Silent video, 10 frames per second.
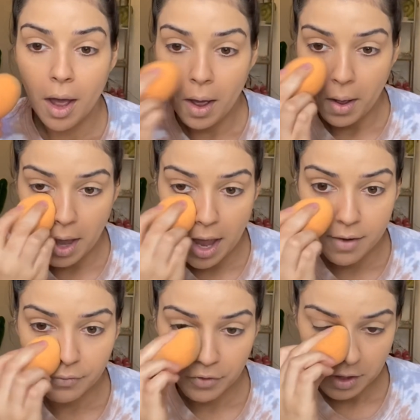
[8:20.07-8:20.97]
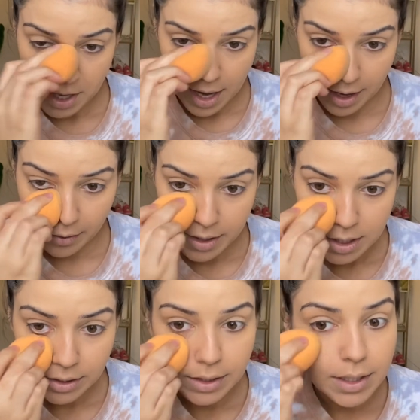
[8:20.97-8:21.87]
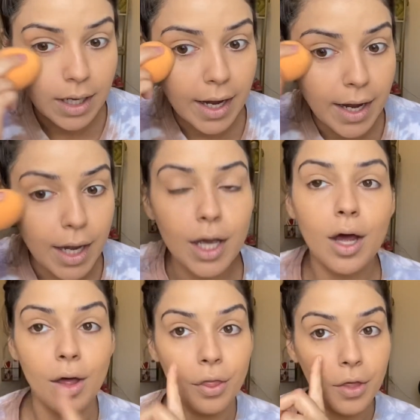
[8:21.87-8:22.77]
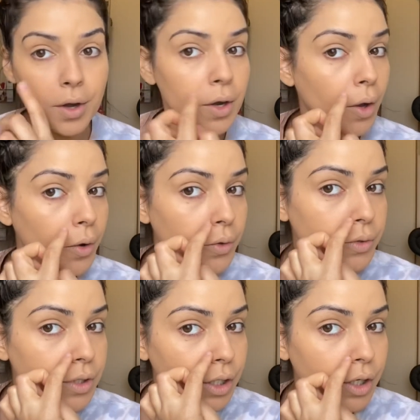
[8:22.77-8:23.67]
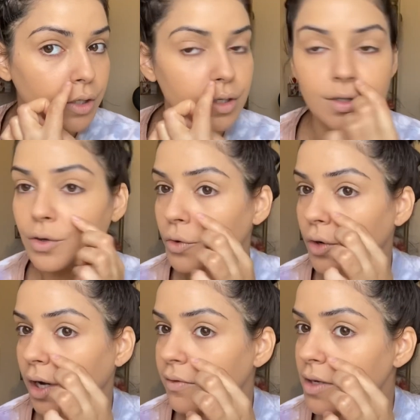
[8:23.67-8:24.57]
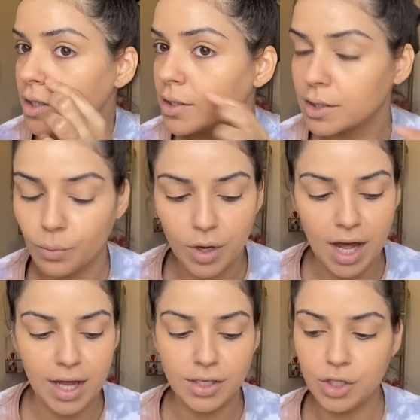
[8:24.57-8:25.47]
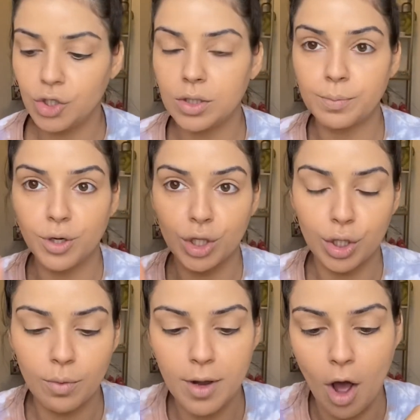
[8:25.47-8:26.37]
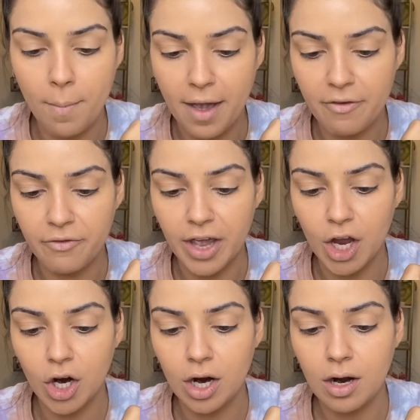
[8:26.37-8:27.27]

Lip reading: And for the areas like the nose here in this little crevice, what I like to do is put a little bit on my finger